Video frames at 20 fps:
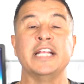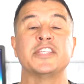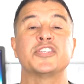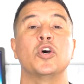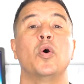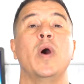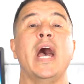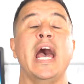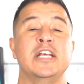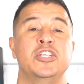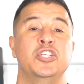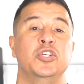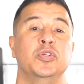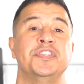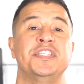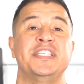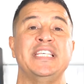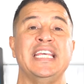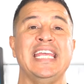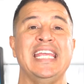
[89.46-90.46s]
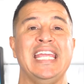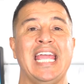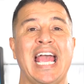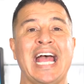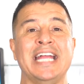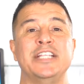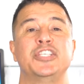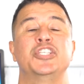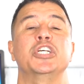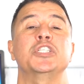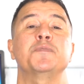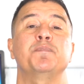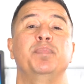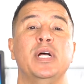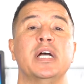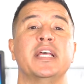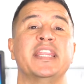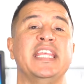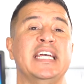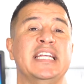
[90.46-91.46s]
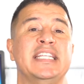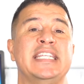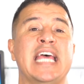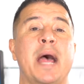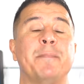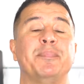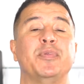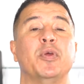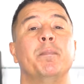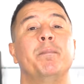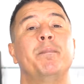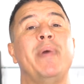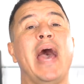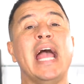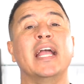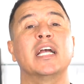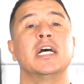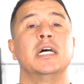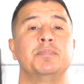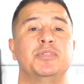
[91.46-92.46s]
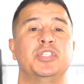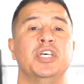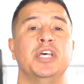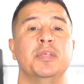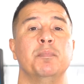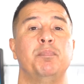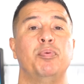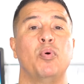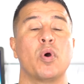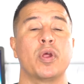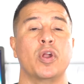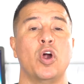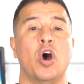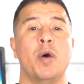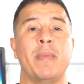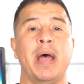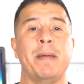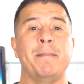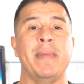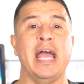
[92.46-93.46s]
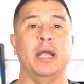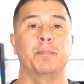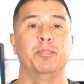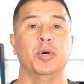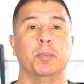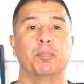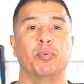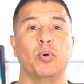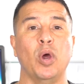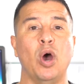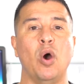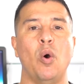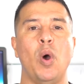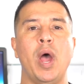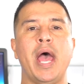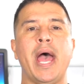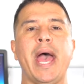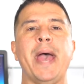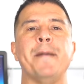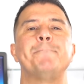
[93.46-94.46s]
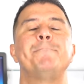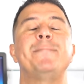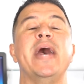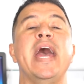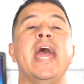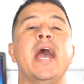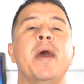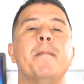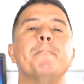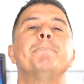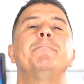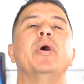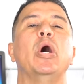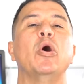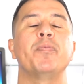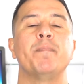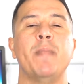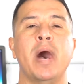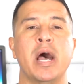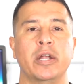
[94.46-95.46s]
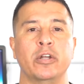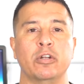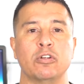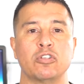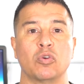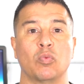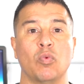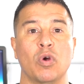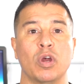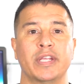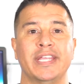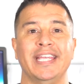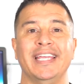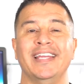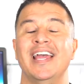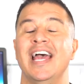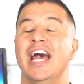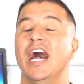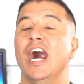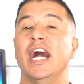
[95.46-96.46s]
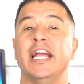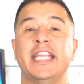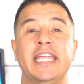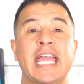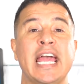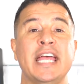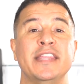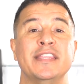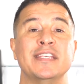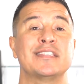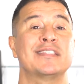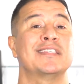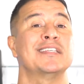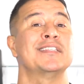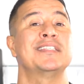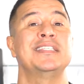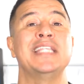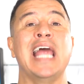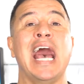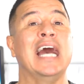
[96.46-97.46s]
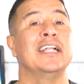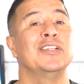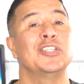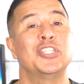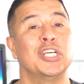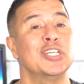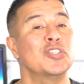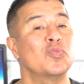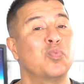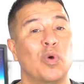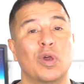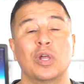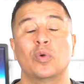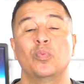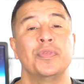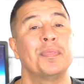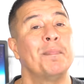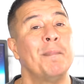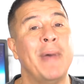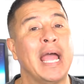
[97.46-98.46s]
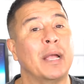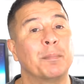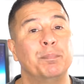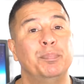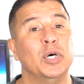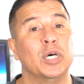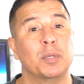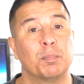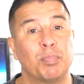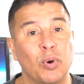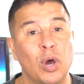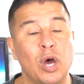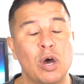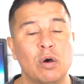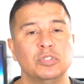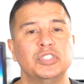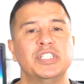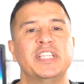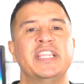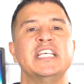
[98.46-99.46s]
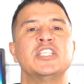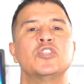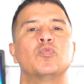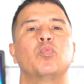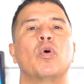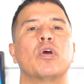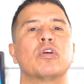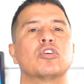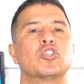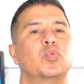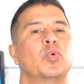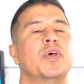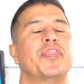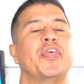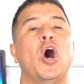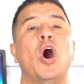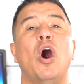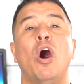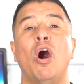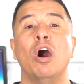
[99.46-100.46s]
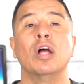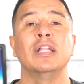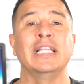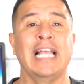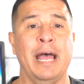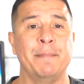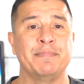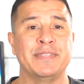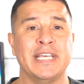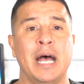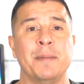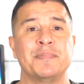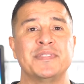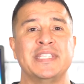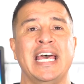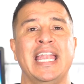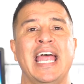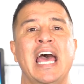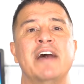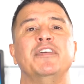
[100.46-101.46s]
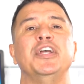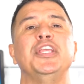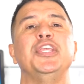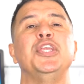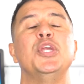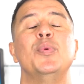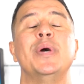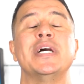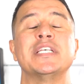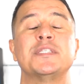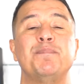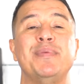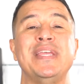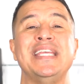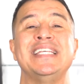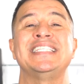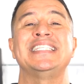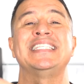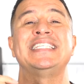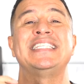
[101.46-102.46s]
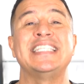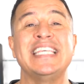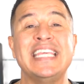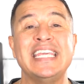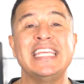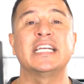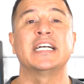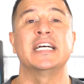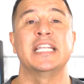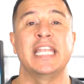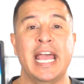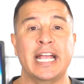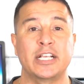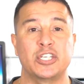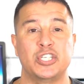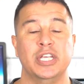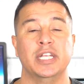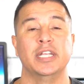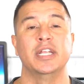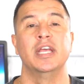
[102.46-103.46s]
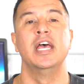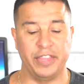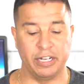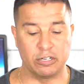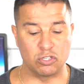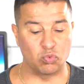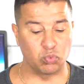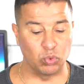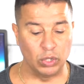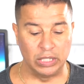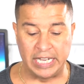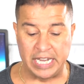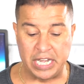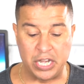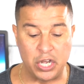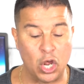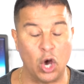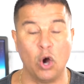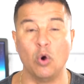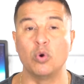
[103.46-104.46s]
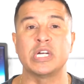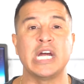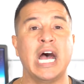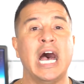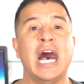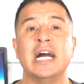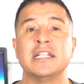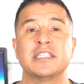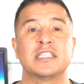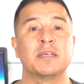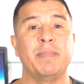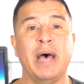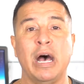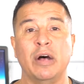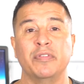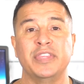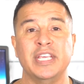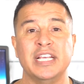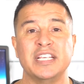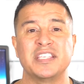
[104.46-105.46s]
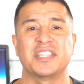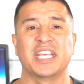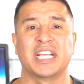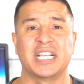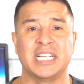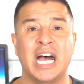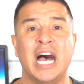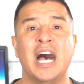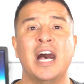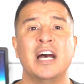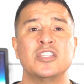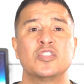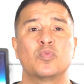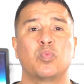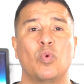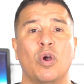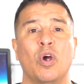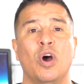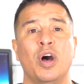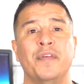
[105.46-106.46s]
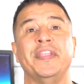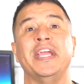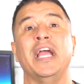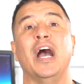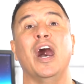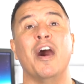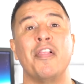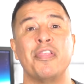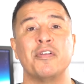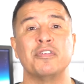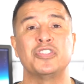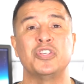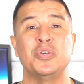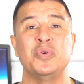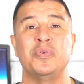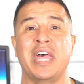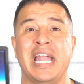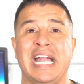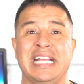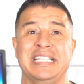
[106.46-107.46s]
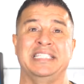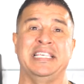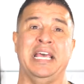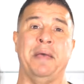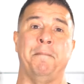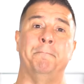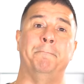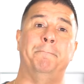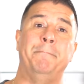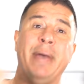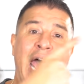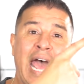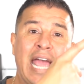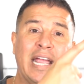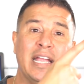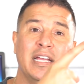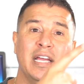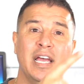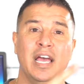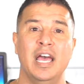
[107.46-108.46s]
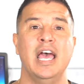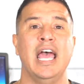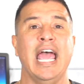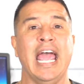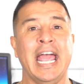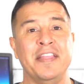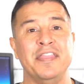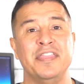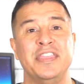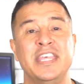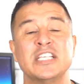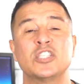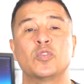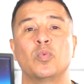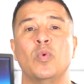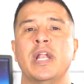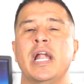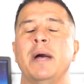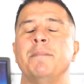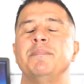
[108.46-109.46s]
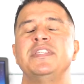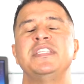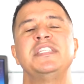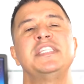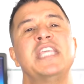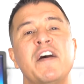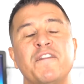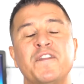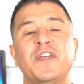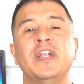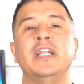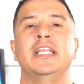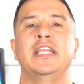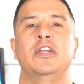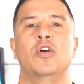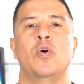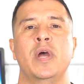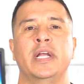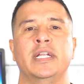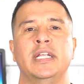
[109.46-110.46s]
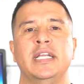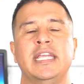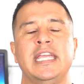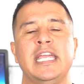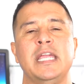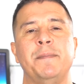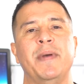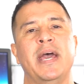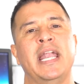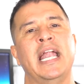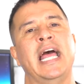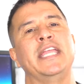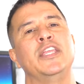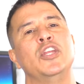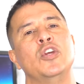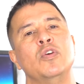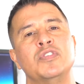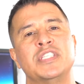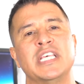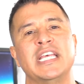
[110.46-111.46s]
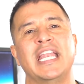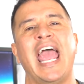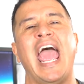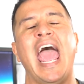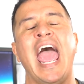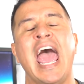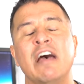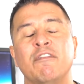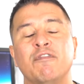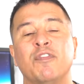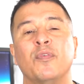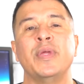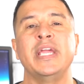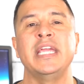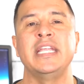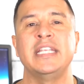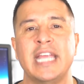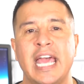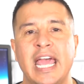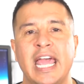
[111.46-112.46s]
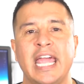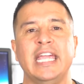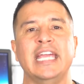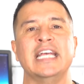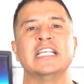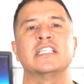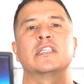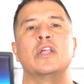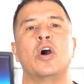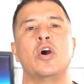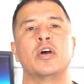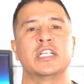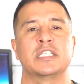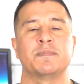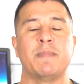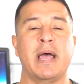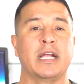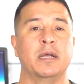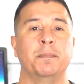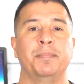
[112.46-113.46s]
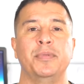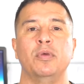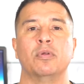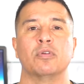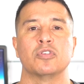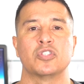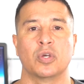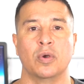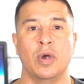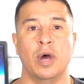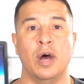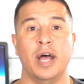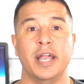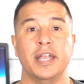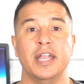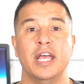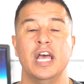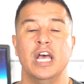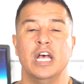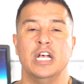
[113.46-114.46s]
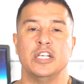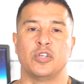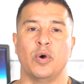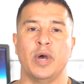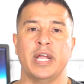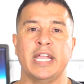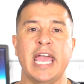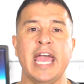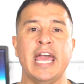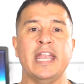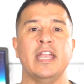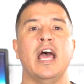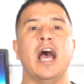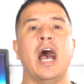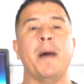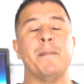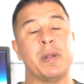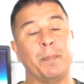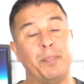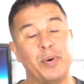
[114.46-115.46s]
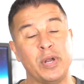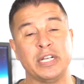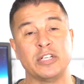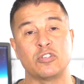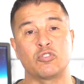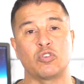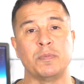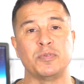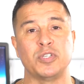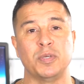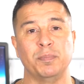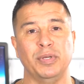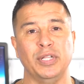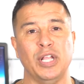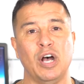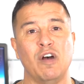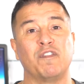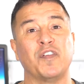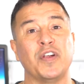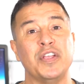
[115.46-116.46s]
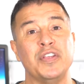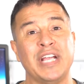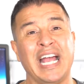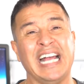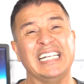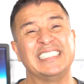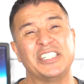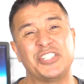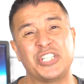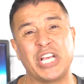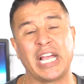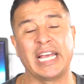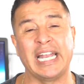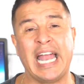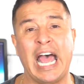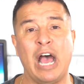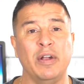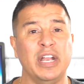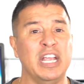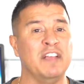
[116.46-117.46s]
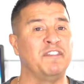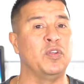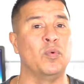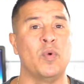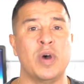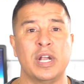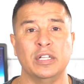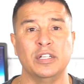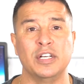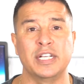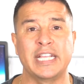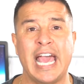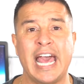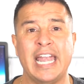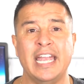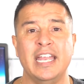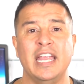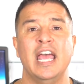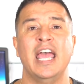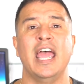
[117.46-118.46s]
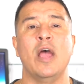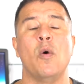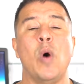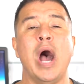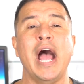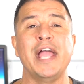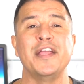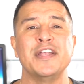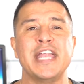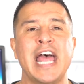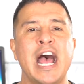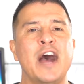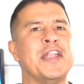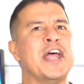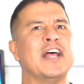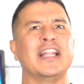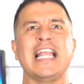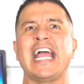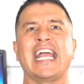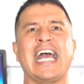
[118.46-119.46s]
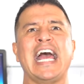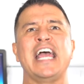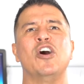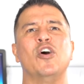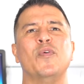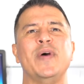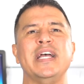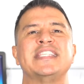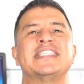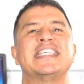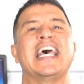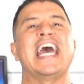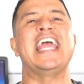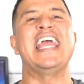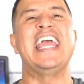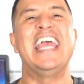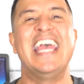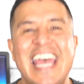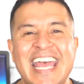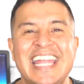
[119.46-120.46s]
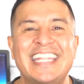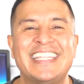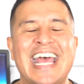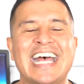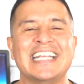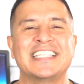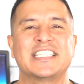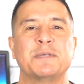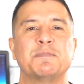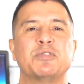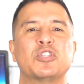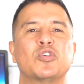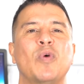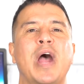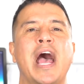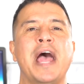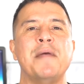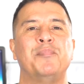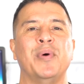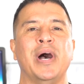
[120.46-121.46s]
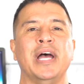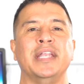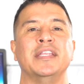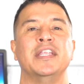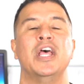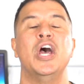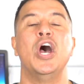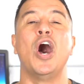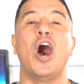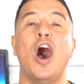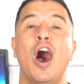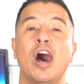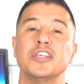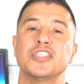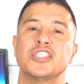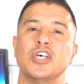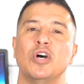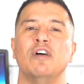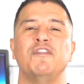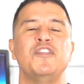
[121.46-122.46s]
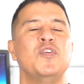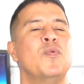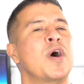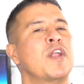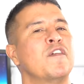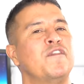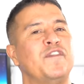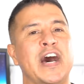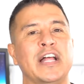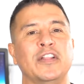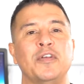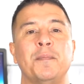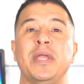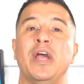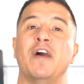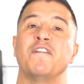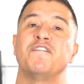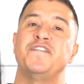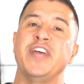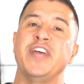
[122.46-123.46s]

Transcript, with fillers: And so as you'll see, I just plugged the adapter back up to the port on my MacBook Pro, and bam, both monitors are working. Again, this does not just work with MacBook Pros, this works with all laptops that have a U S B C connection. There's really no cons about this. The cons were on the other two that I sent back, and this one I'm definitely going to keep, and I use it every day as long as my computers are on. So again, I'm gonna put a description below for you guys to check it out if you wanna look at it. And while you're down there, like I always say, hit that subscribe button. Also, if you wanna follow me on